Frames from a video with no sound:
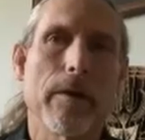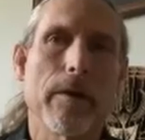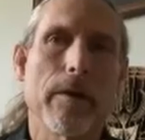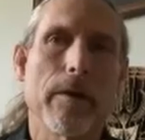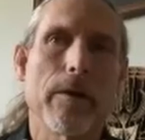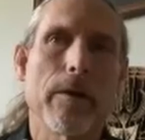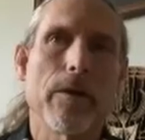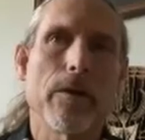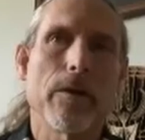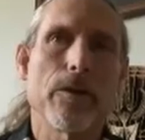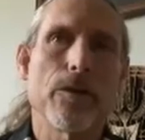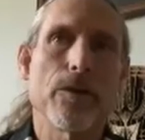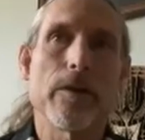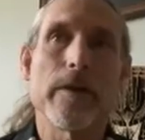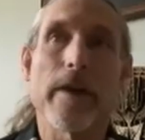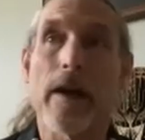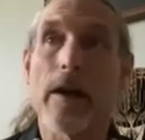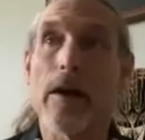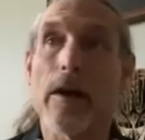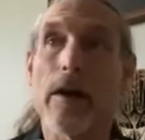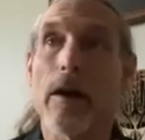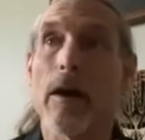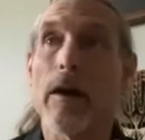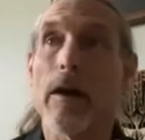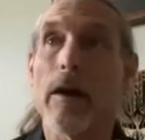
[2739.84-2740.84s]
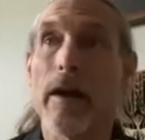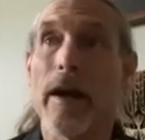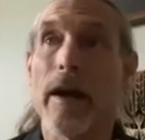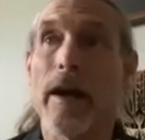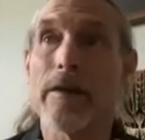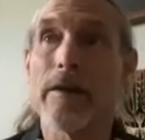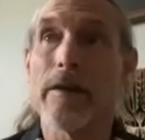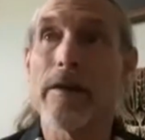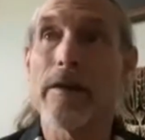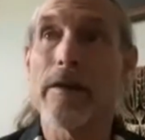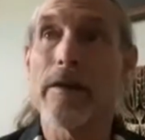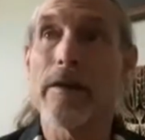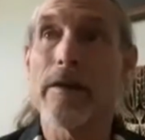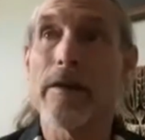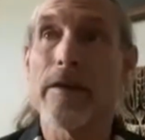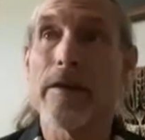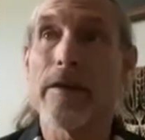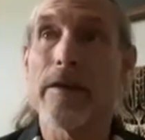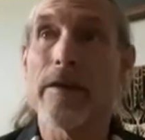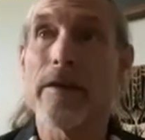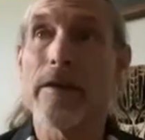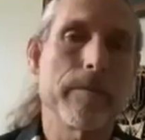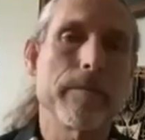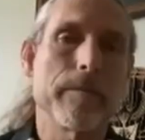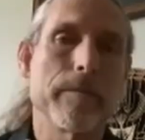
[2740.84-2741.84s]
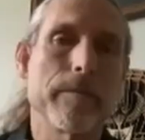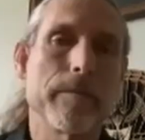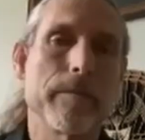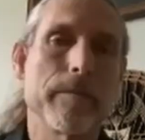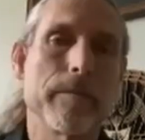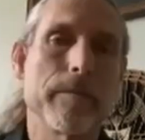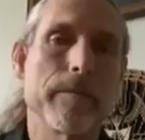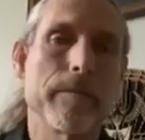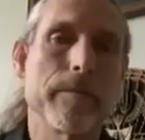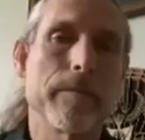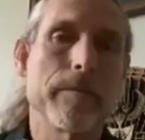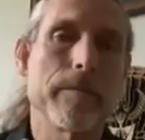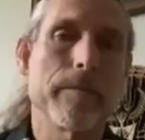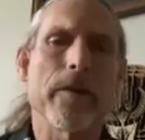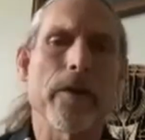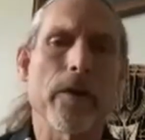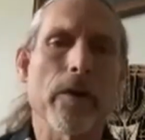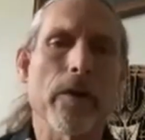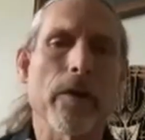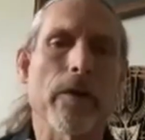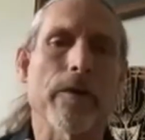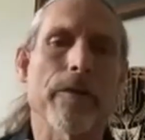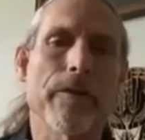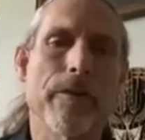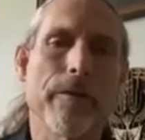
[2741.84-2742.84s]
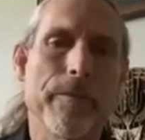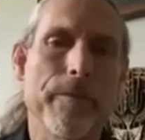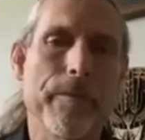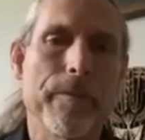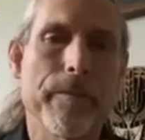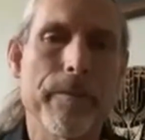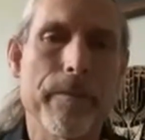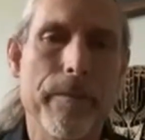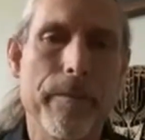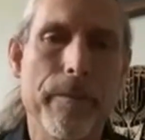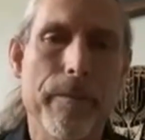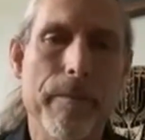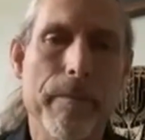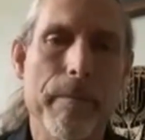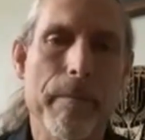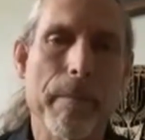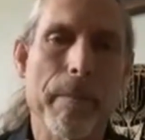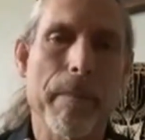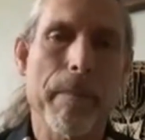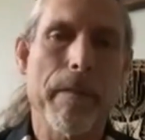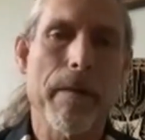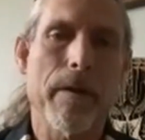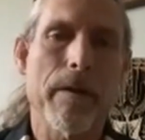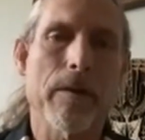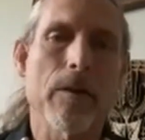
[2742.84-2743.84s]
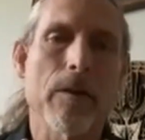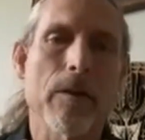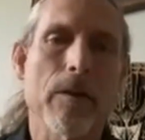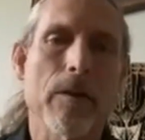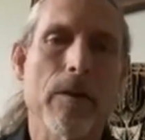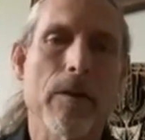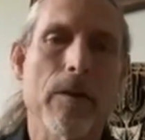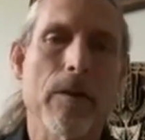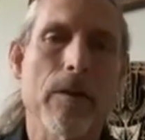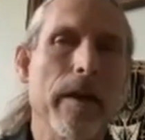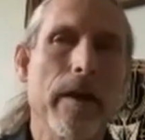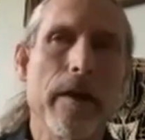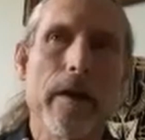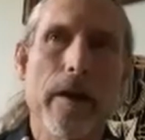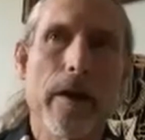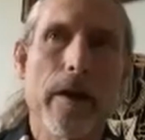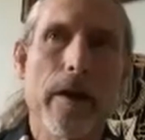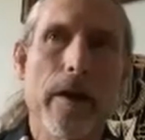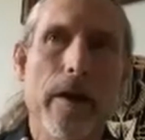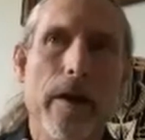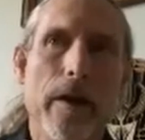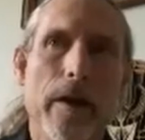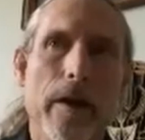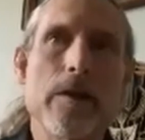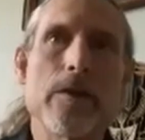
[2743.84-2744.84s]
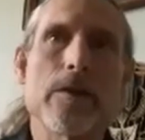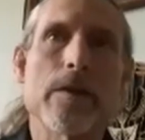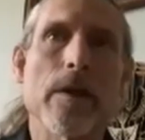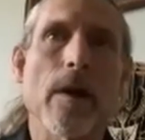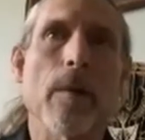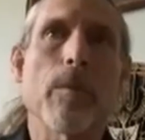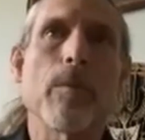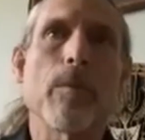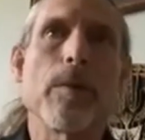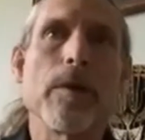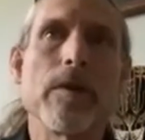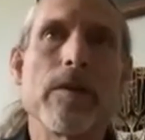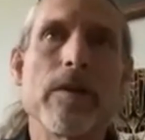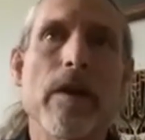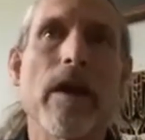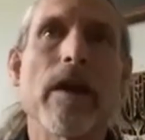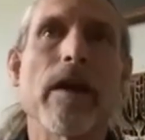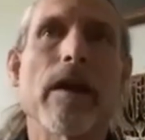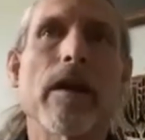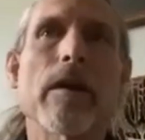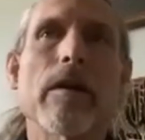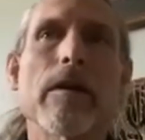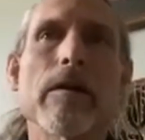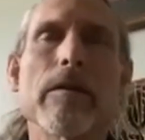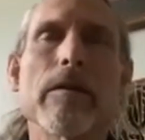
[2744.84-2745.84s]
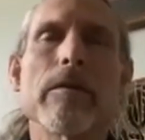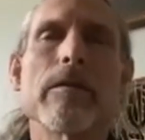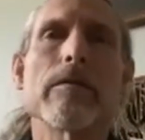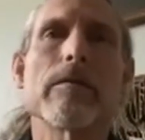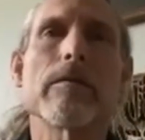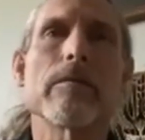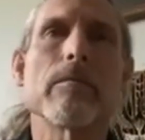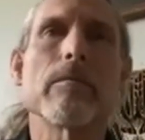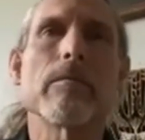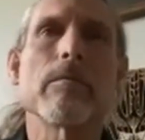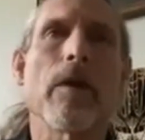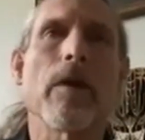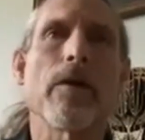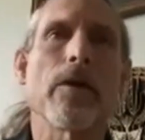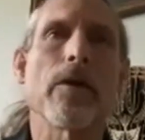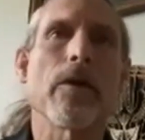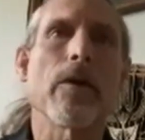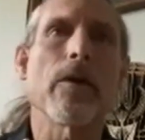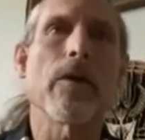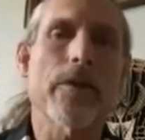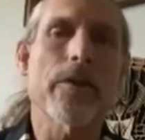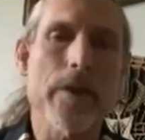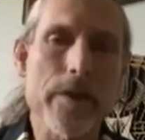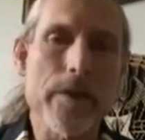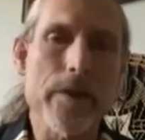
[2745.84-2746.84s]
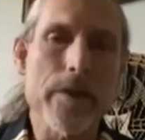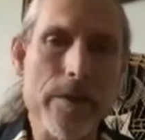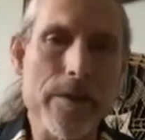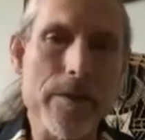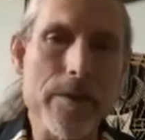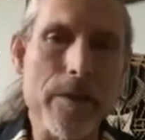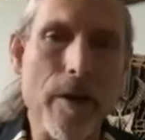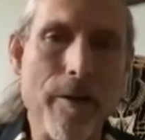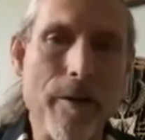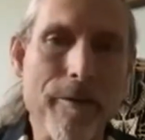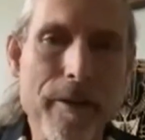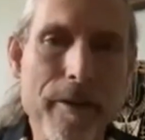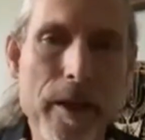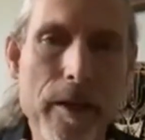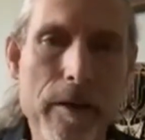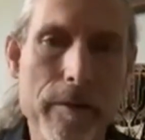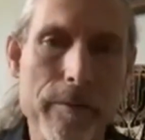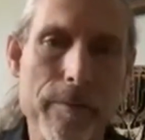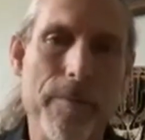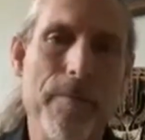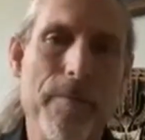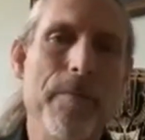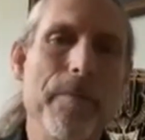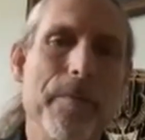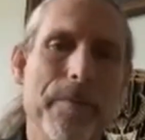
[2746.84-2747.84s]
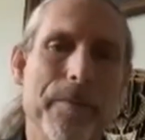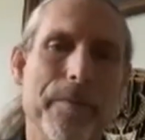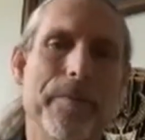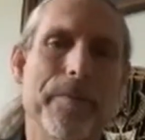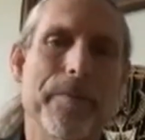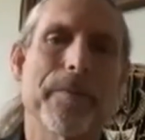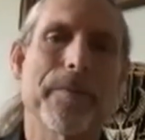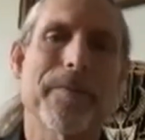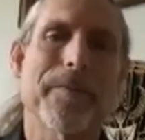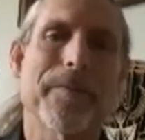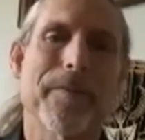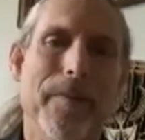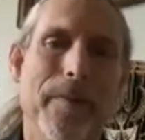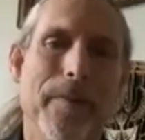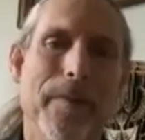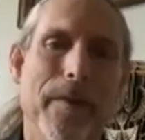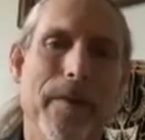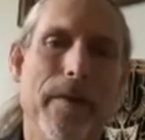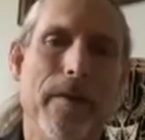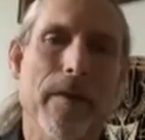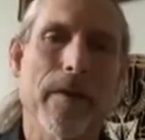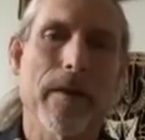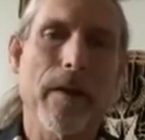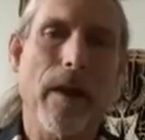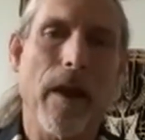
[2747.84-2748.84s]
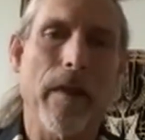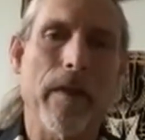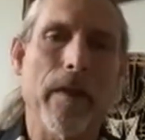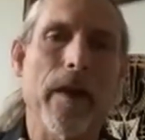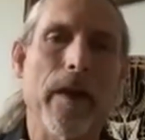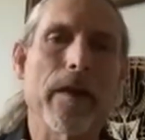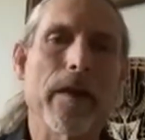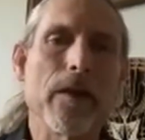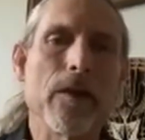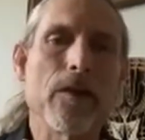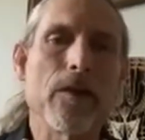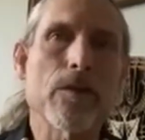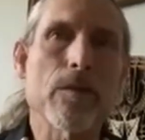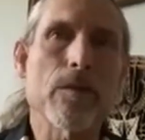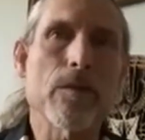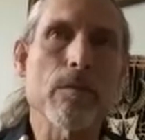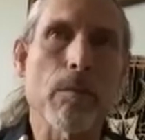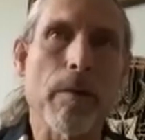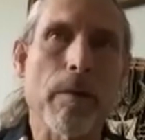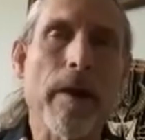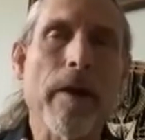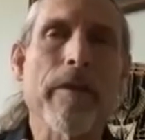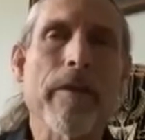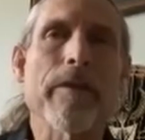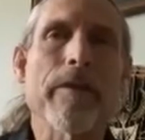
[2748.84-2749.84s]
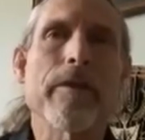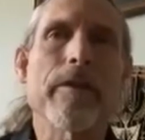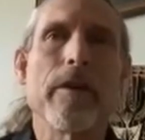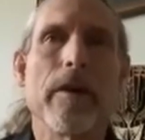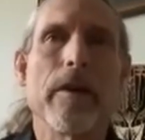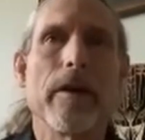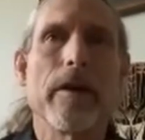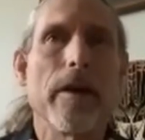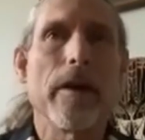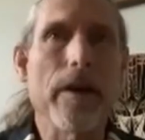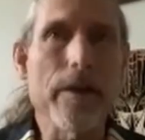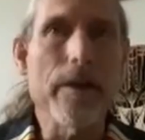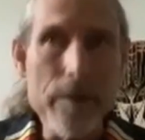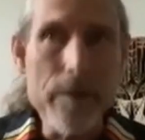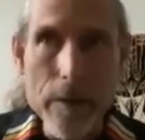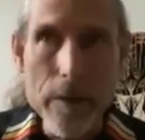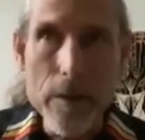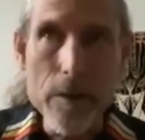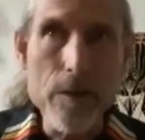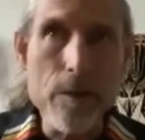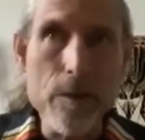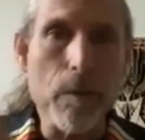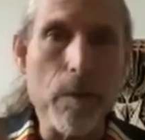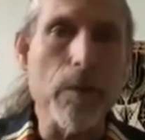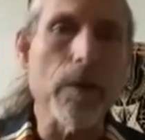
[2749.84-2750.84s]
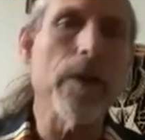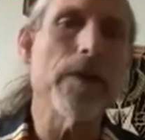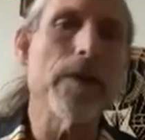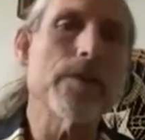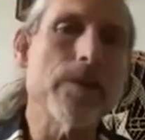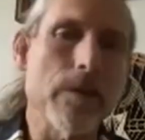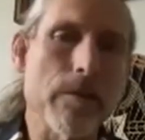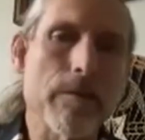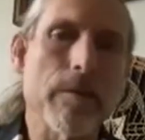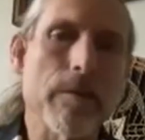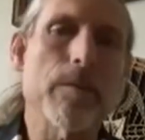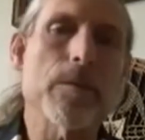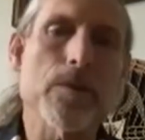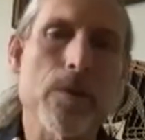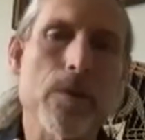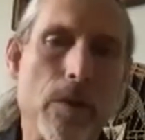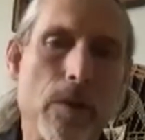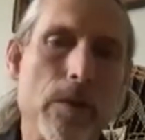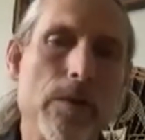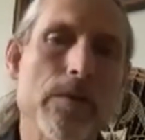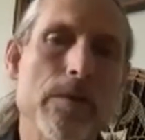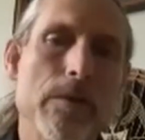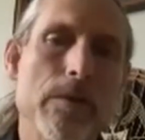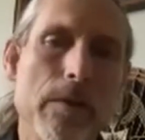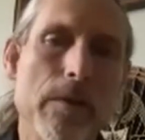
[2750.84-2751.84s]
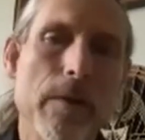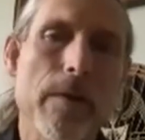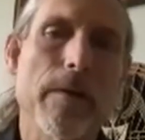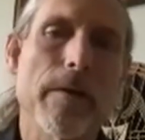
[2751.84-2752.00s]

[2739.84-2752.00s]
to take our last step upon the earth, knowing that each step we take, Mother Earth kisses our feet, and that each breath is an inspiration from Source.